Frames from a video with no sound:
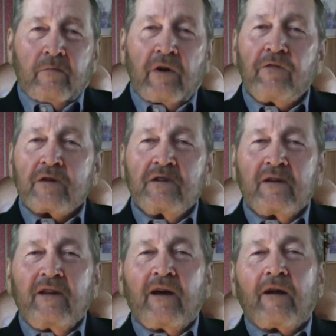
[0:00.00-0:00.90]
My first
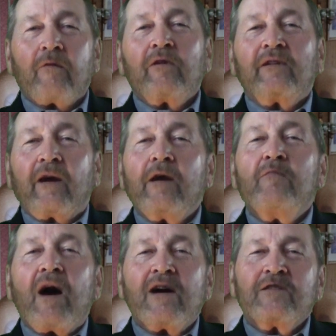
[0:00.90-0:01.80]
encounter with Terry
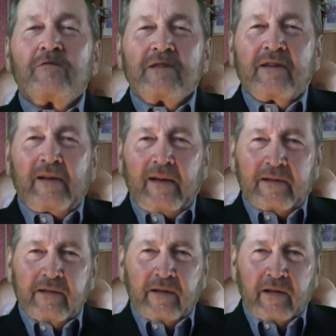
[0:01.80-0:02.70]
Box was in
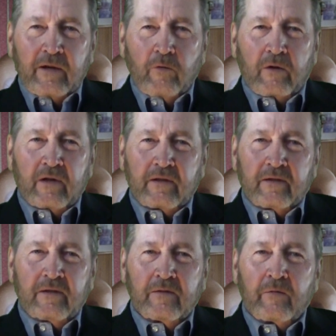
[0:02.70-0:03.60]
1981
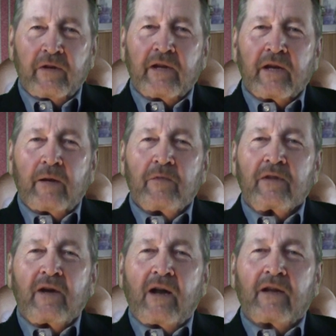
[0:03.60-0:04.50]
when he came to
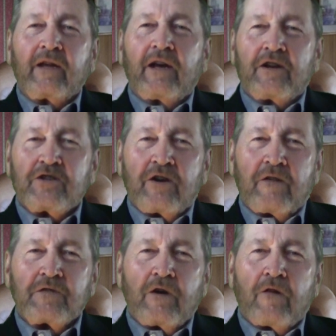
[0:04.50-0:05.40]
the Collin County
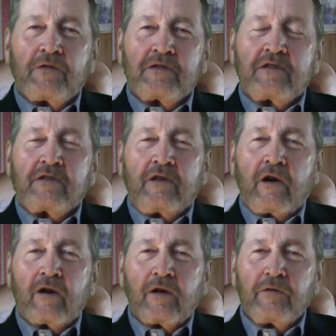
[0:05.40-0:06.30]
Sheriff's Office as a
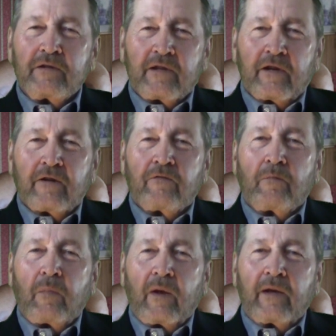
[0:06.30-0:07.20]
young lieutenant
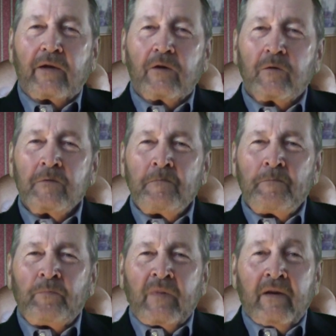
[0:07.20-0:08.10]
from Plano.
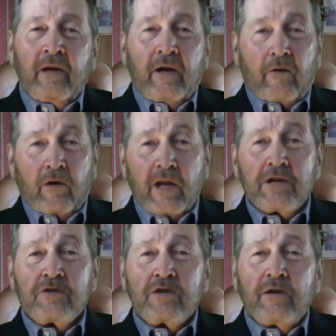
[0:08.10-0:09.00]
A
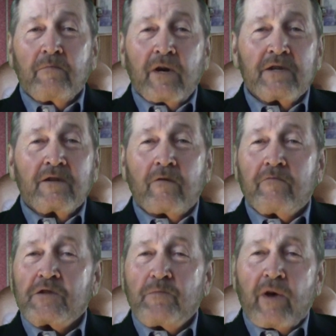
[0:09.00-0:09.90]
relationship based on
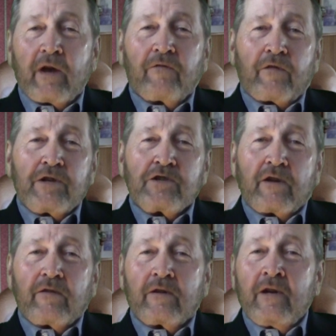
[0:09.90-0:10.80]
respect for each
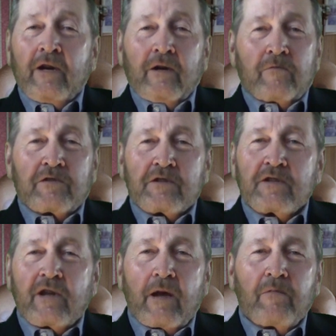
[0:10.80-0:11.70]
other was
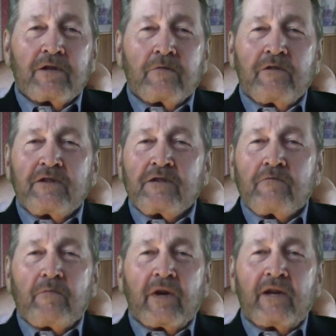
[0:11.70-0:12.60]
established which has
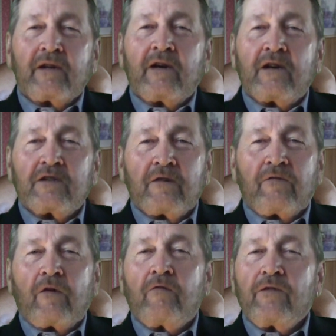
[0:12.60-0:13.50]
remained constant
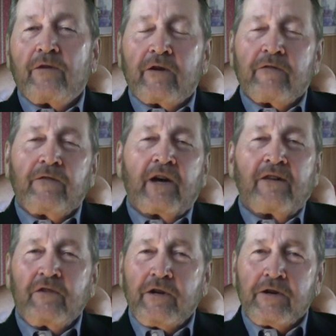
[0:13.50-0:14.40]
for over
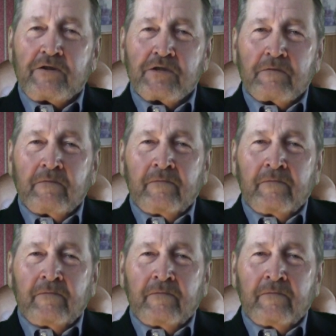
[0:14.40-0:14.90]
35 years.